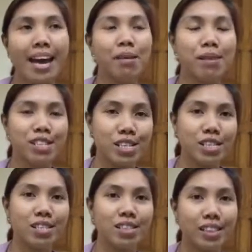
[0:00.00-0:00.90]
I am a
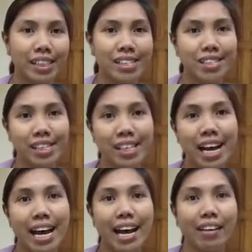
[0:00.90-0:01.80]
sales clerk, sir,
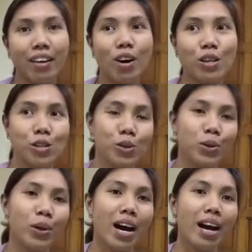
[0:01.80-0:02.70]
and
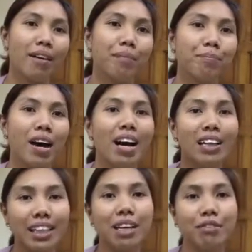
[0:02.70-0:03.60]
also a
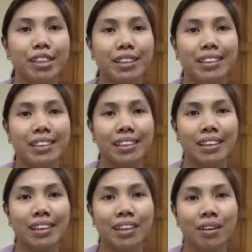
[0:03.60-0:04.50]
caregiver
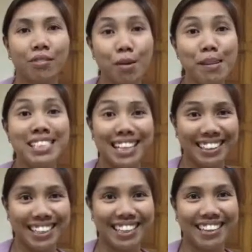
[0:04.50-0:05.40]
for my children.